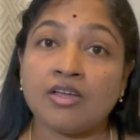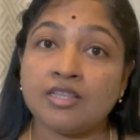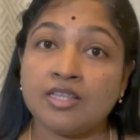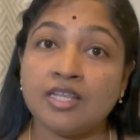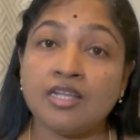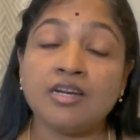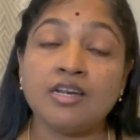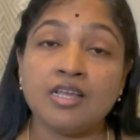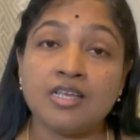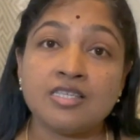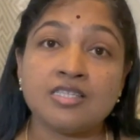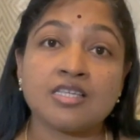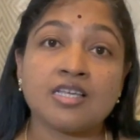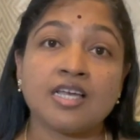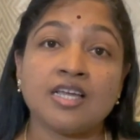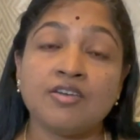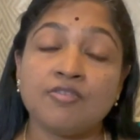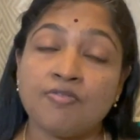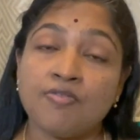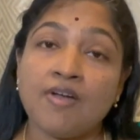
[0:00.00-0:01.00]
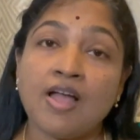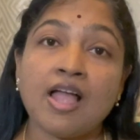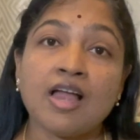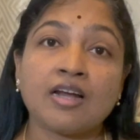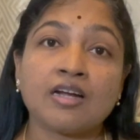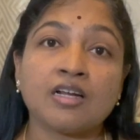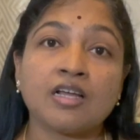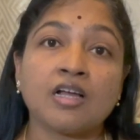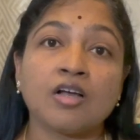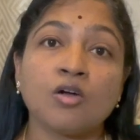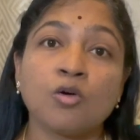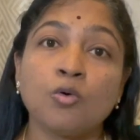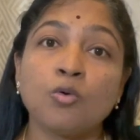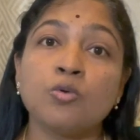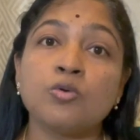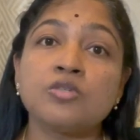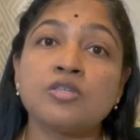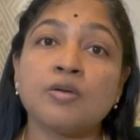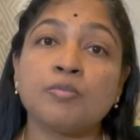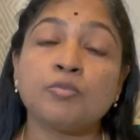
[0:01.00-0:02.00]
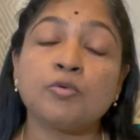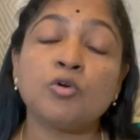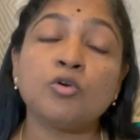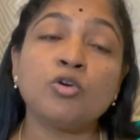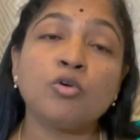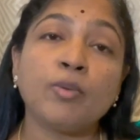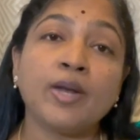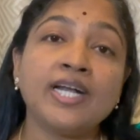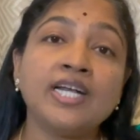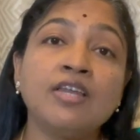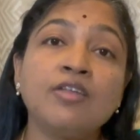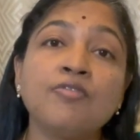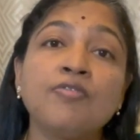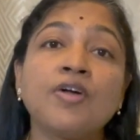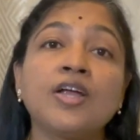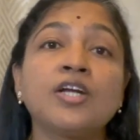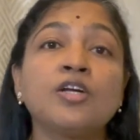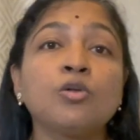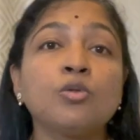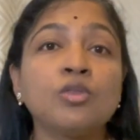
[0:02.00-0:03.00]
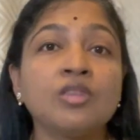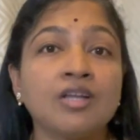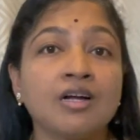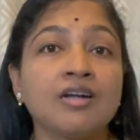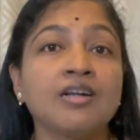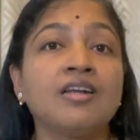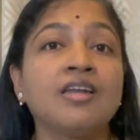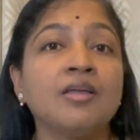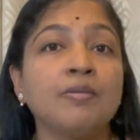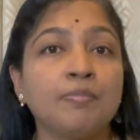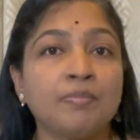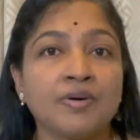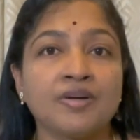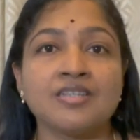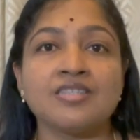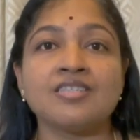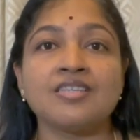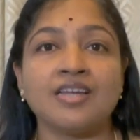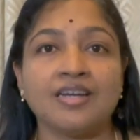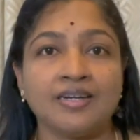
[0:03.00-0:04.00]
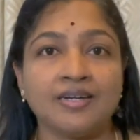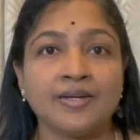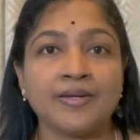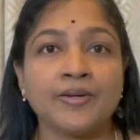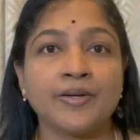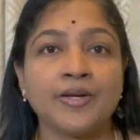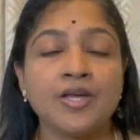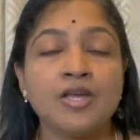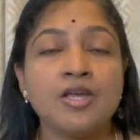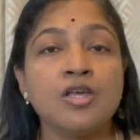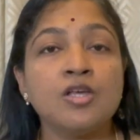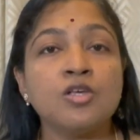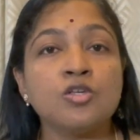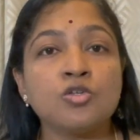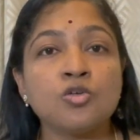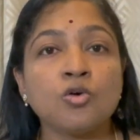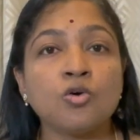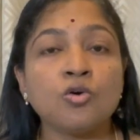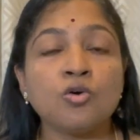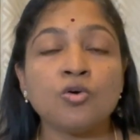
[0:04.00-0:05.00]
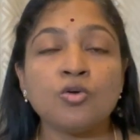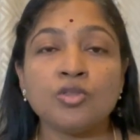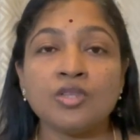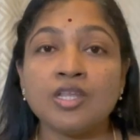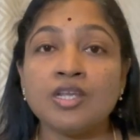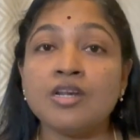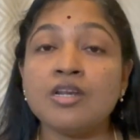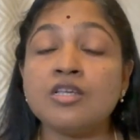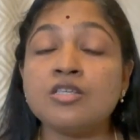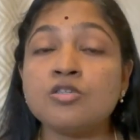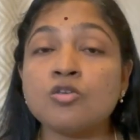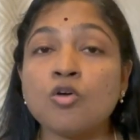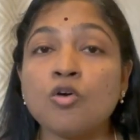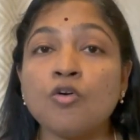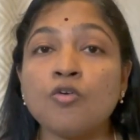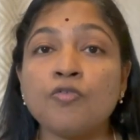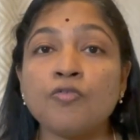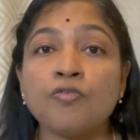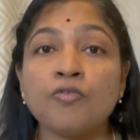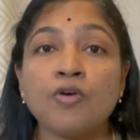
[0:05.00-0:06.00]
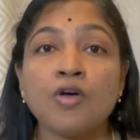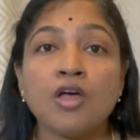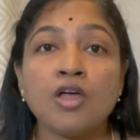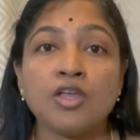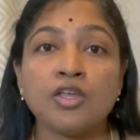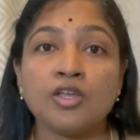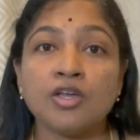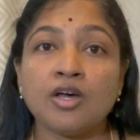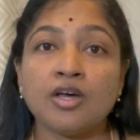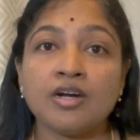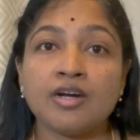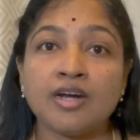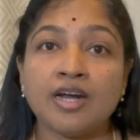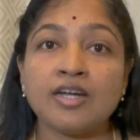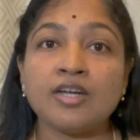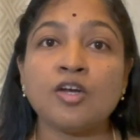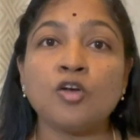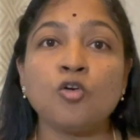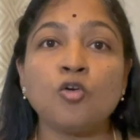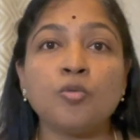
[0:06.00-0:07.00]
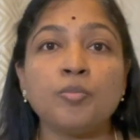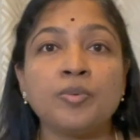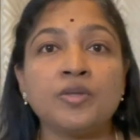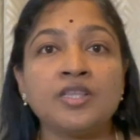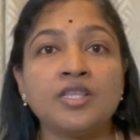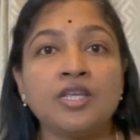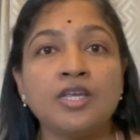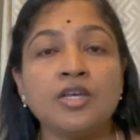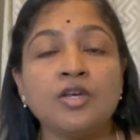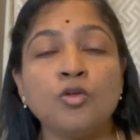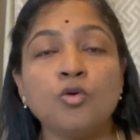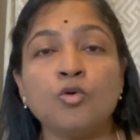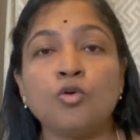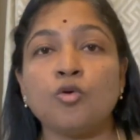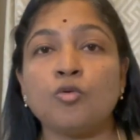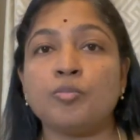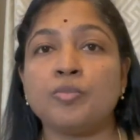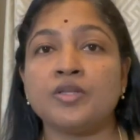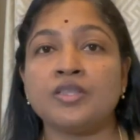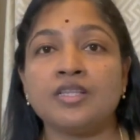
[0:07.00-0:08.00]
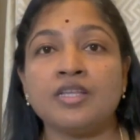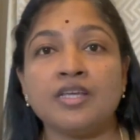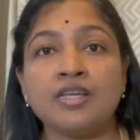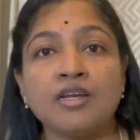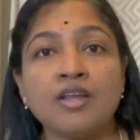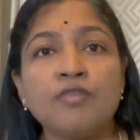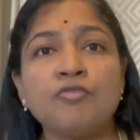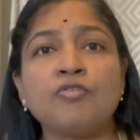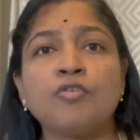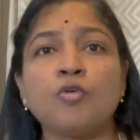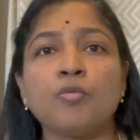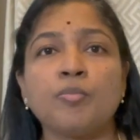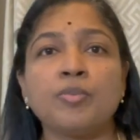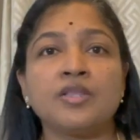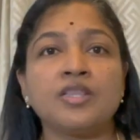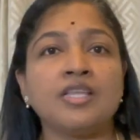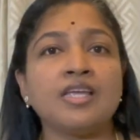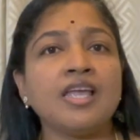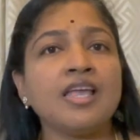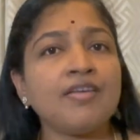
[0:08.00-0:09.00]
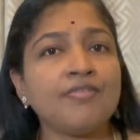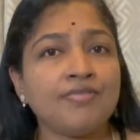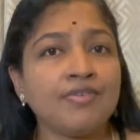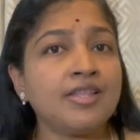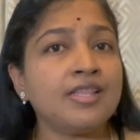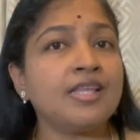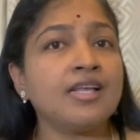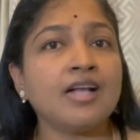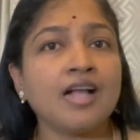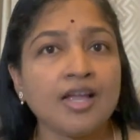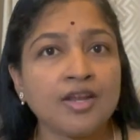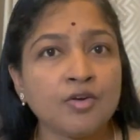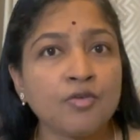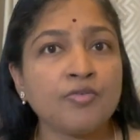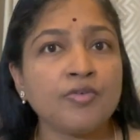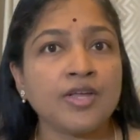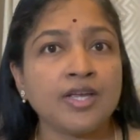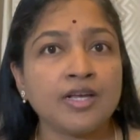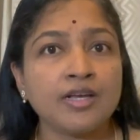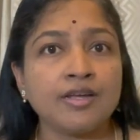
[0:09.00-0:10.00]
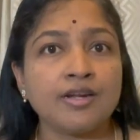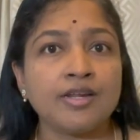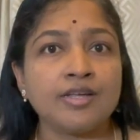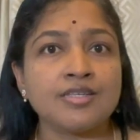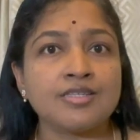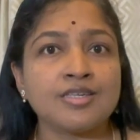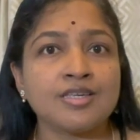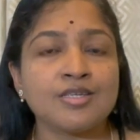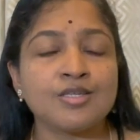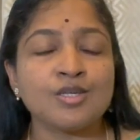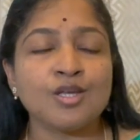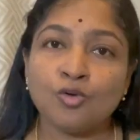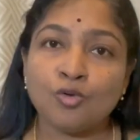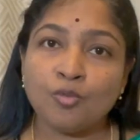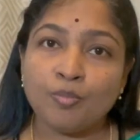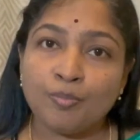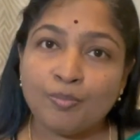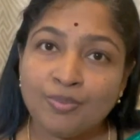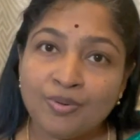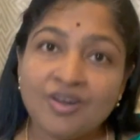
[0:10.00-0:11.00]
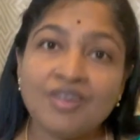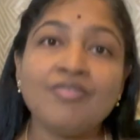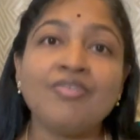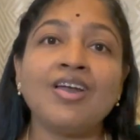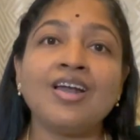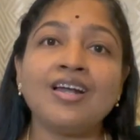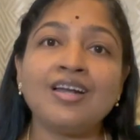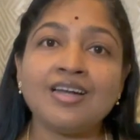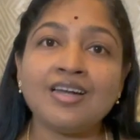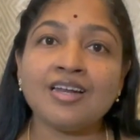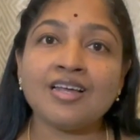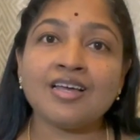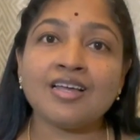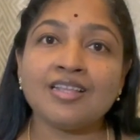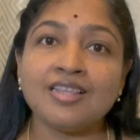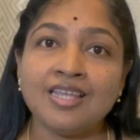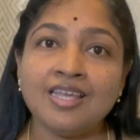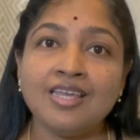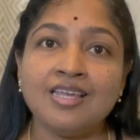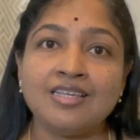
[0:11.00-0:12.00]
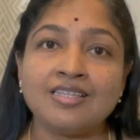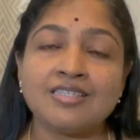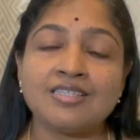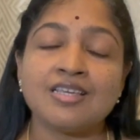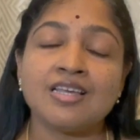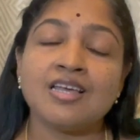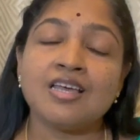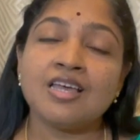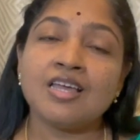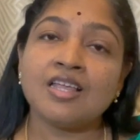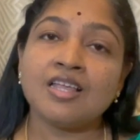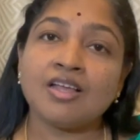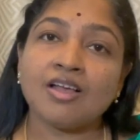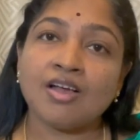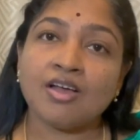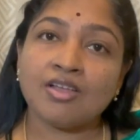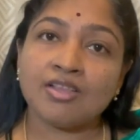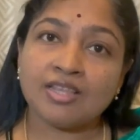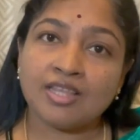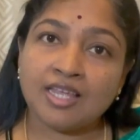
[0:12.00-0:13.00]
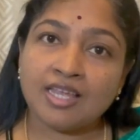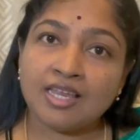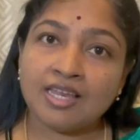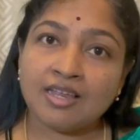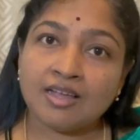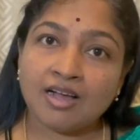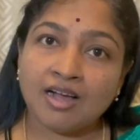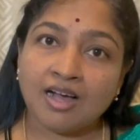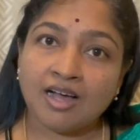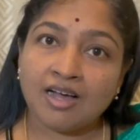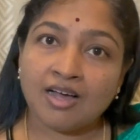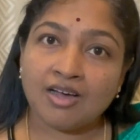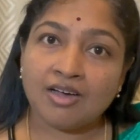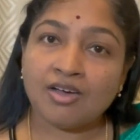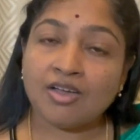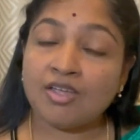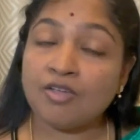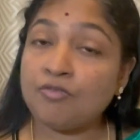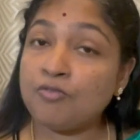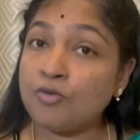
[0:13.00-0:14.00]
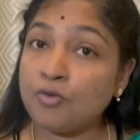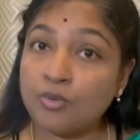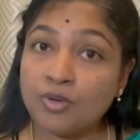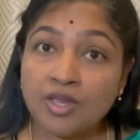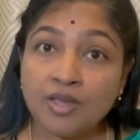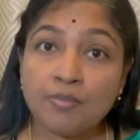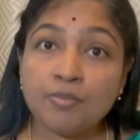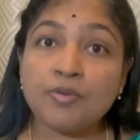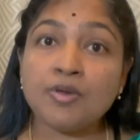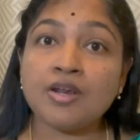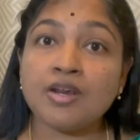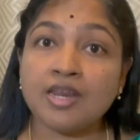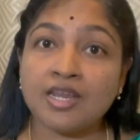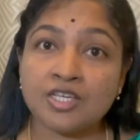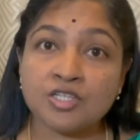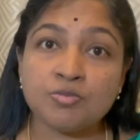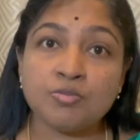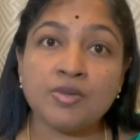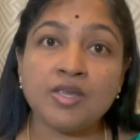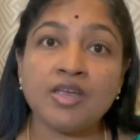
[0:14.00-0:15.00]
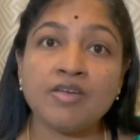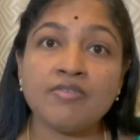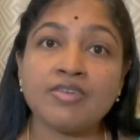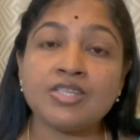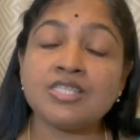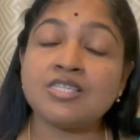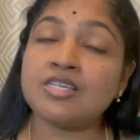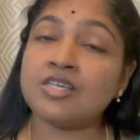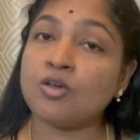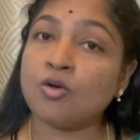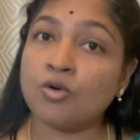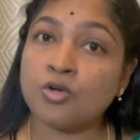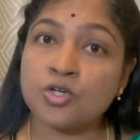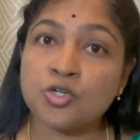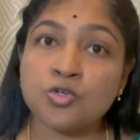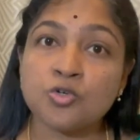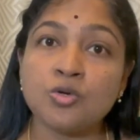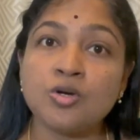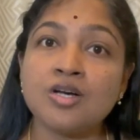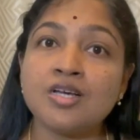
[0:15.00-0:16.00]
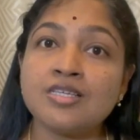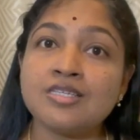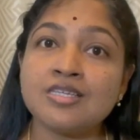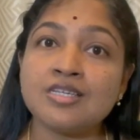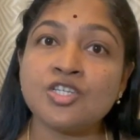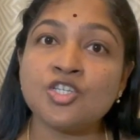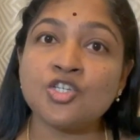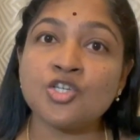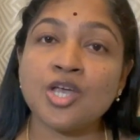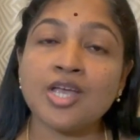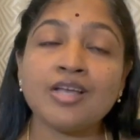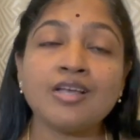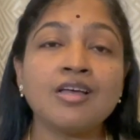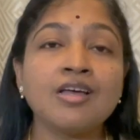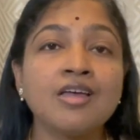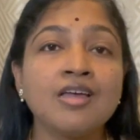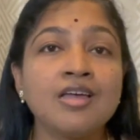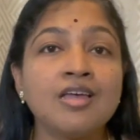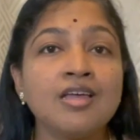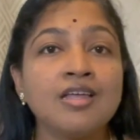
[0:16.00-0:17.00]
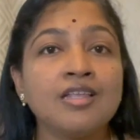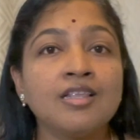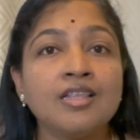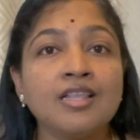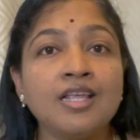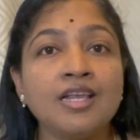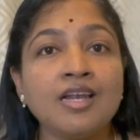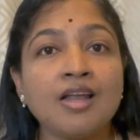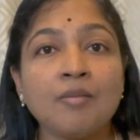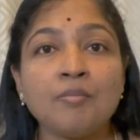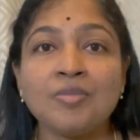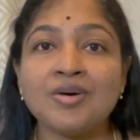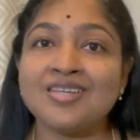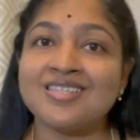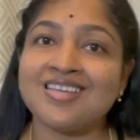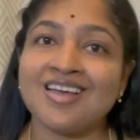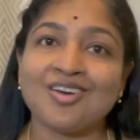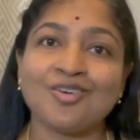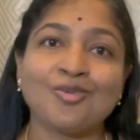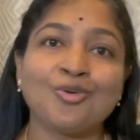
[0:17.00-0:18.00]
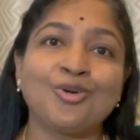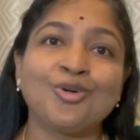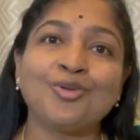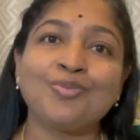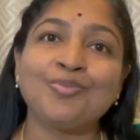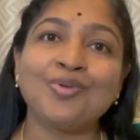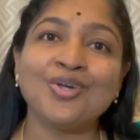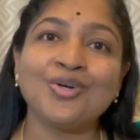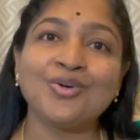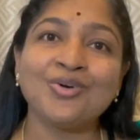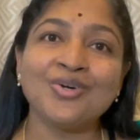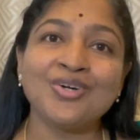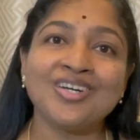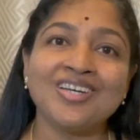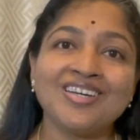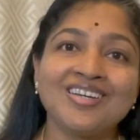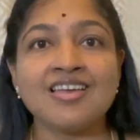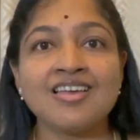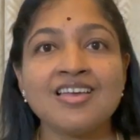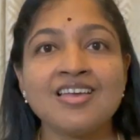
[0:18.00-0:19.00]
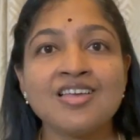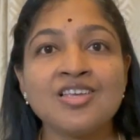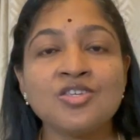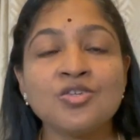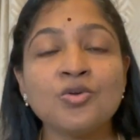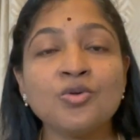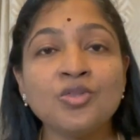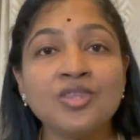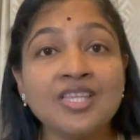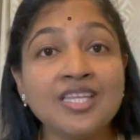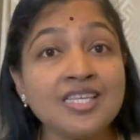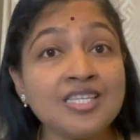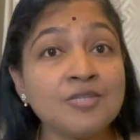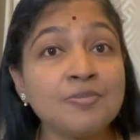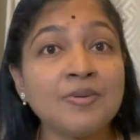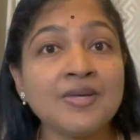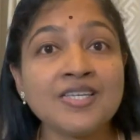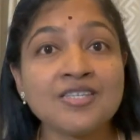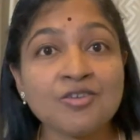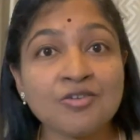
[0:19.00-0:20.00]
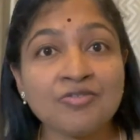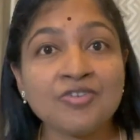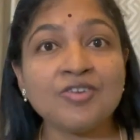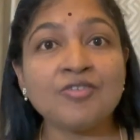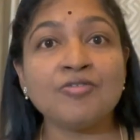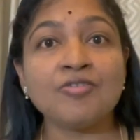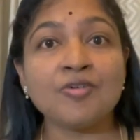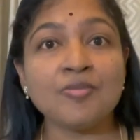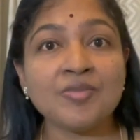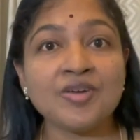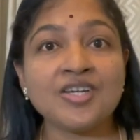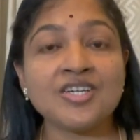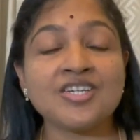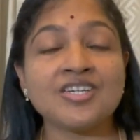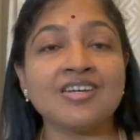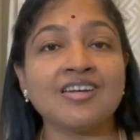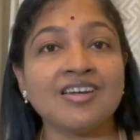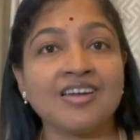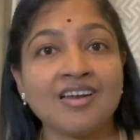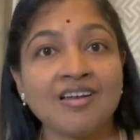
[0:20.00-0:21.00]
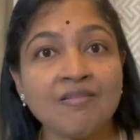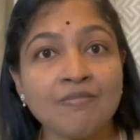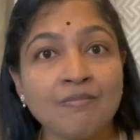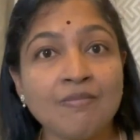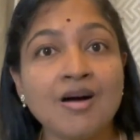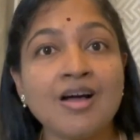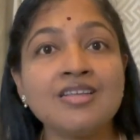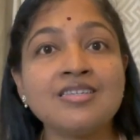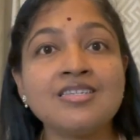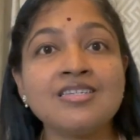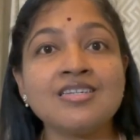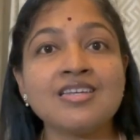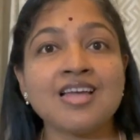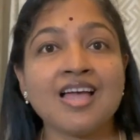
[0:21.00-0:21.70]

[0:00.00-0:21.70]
the risk, in fact, goes up to 25 to 30%. So the risk of your retinopathy, neuropathy, nephropathy, everything kind of increases. To prevent these, if you keep your HbA1c or sugars in check, the numbers are going to be good. So this piece of information must